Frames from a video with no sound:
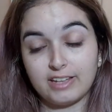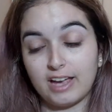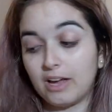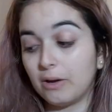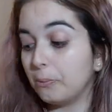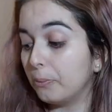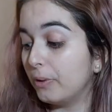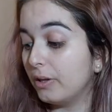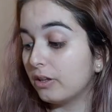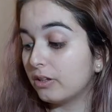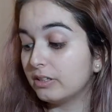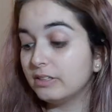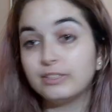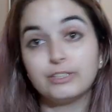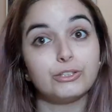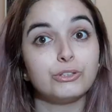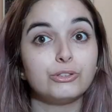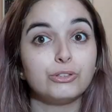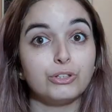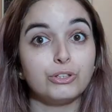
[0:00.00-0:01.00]
I will
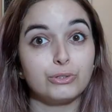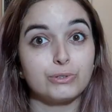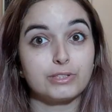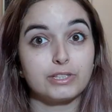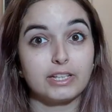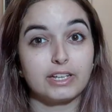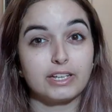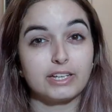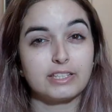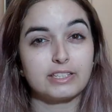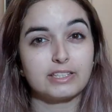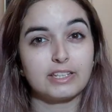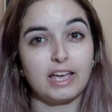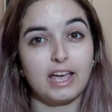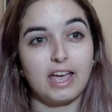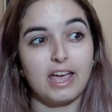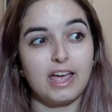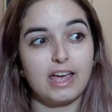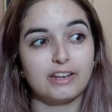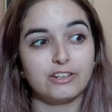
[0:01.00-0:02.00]
continue to use this
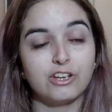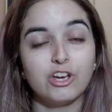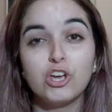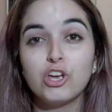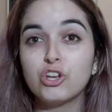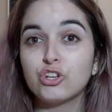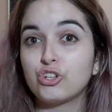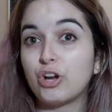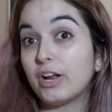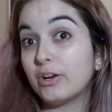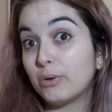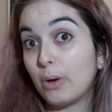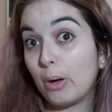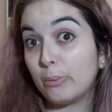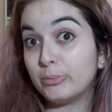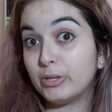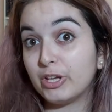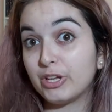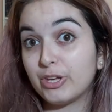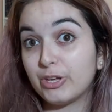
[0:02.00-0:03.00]
and try to
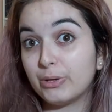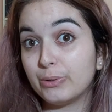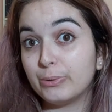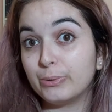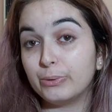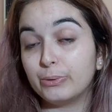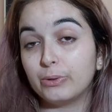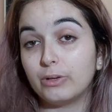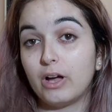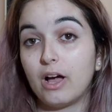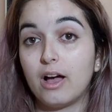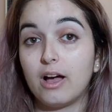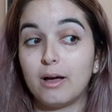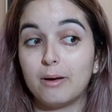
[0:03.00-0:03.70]
update you